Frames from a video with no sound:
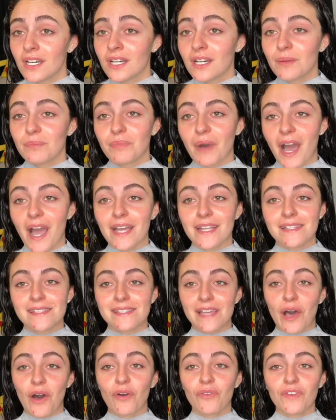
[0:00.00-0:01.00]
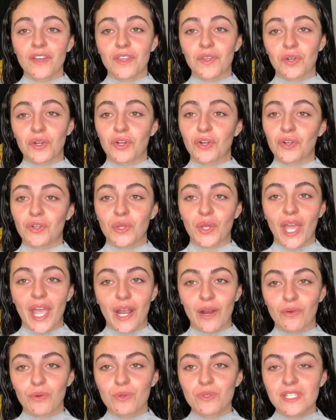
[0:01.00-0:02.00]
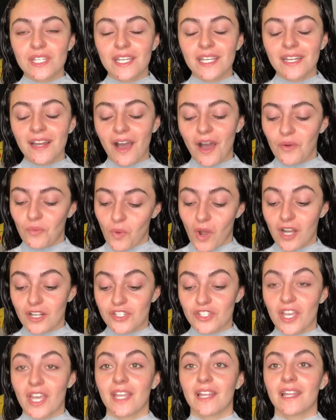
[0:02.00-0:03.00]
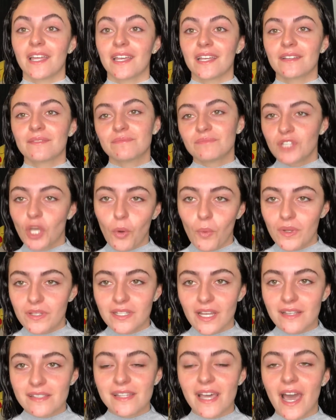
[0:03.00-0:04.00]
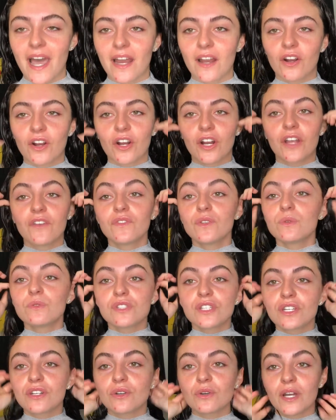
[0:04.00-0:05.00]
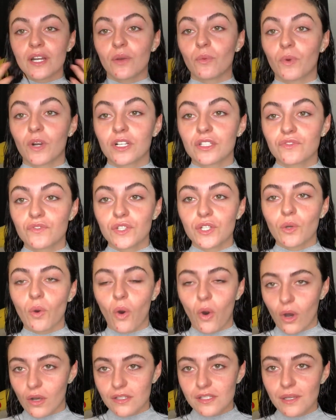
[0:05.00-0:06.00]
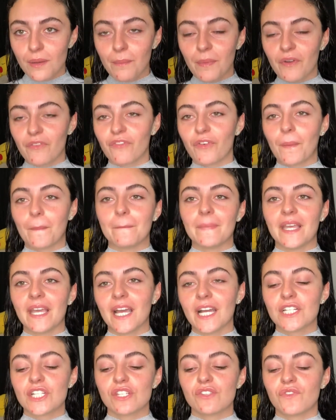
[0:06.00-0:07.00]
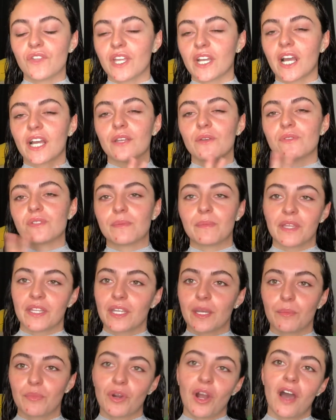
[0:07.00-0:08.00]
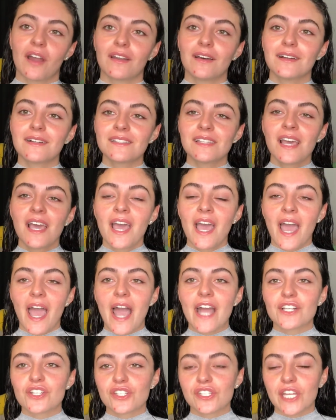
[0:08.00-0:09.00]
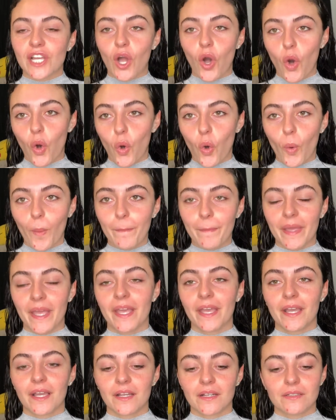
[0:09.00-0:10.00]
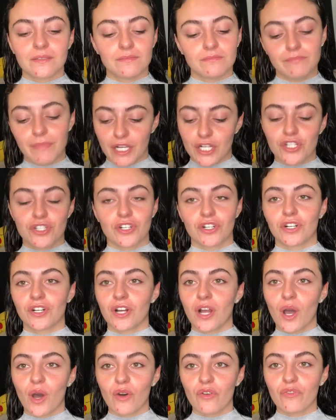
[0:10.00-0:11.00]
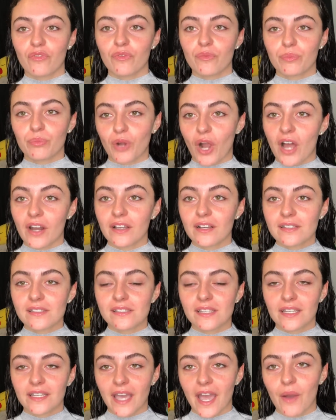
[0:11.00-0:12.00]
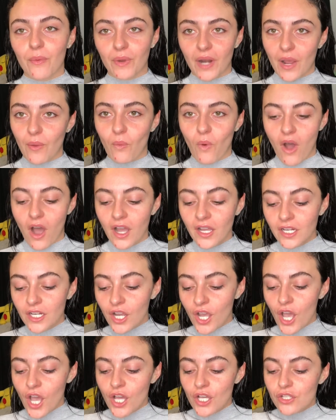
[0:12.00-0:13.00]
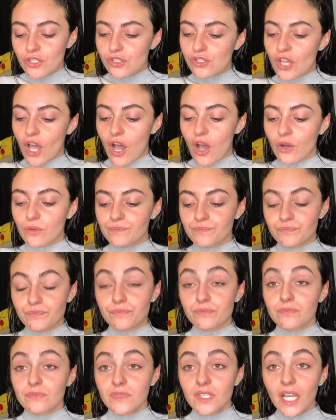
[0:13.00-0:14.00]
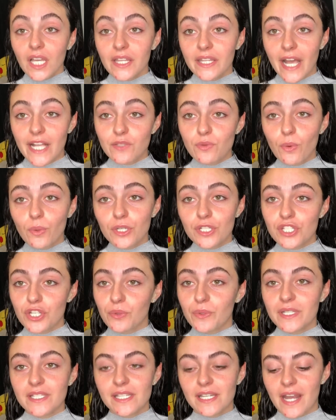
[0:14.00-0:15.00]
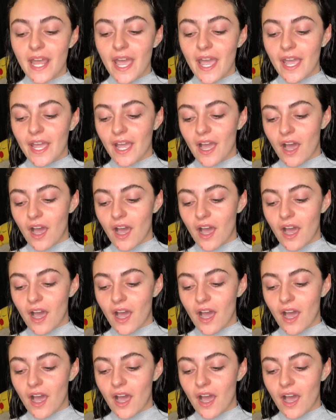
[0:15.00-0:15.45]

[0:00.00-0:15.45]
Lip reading: by itself in their curly hair routine on wash day. Like, no one does that, or if you do and it works for you, awesome, but for me, I just feel like I use a million products and just like a whole big mixture of products to get what I want. So that's what we're doing today,